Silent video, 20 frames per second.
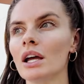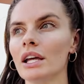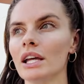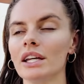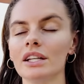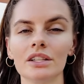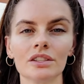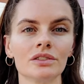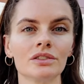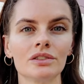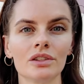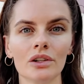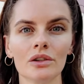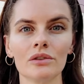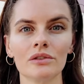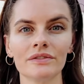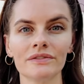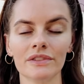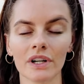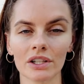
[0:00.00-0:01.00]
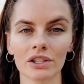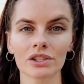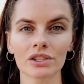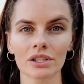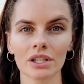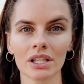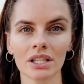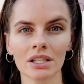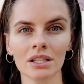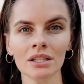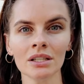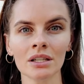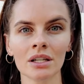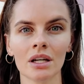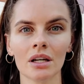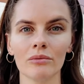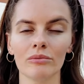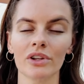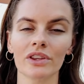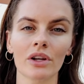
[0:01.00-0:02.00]
It is still functioning,
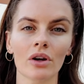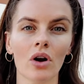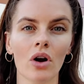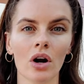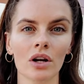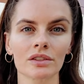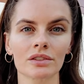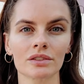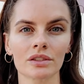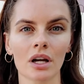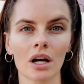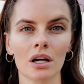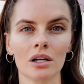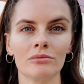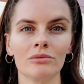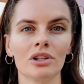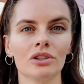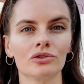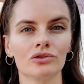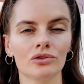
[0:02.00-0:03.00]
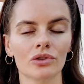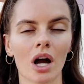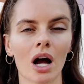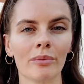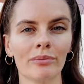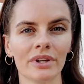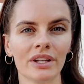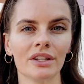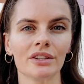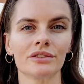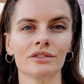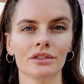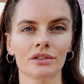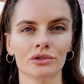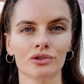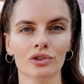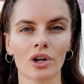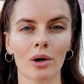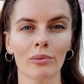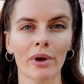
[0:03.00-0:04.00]
but there are some drop-ins
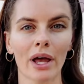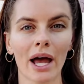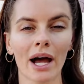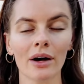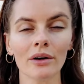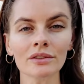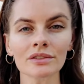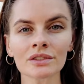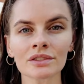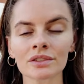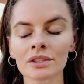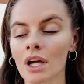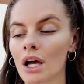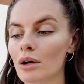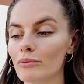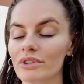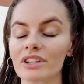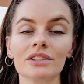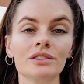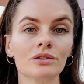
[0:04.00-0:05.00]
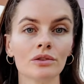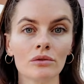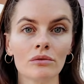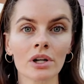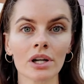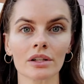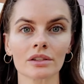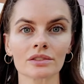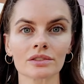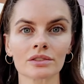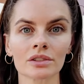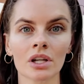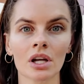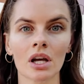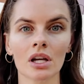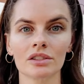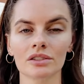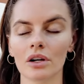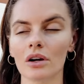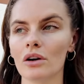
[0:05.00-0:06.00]
and drop-outs, but it still works.
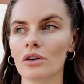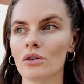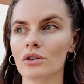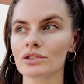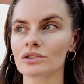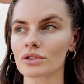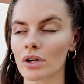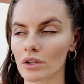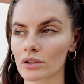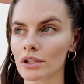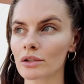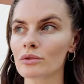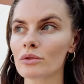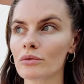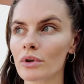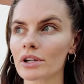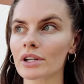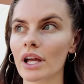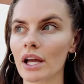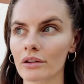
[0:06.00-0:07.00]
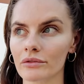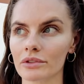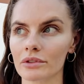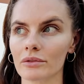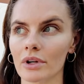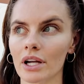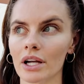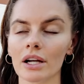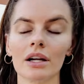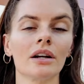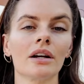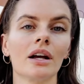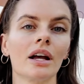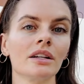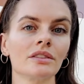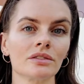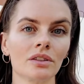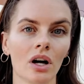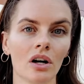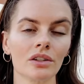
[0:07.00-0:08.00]
So Starlink will work everywhere
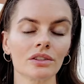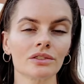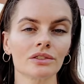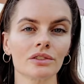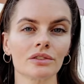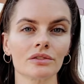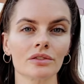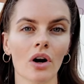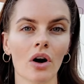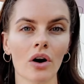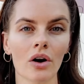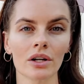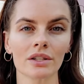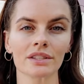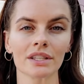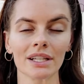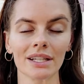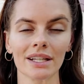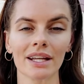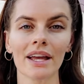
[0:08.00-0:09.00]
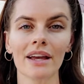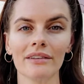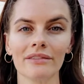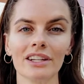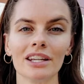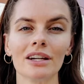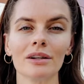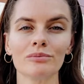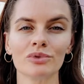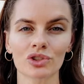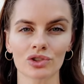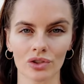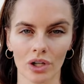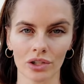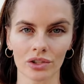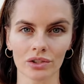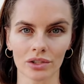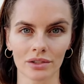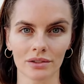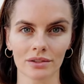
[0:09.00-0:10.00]
as long as there aren't any heavy
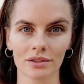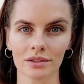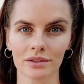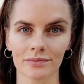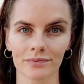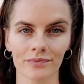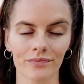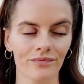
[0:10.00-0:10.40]
obstructions.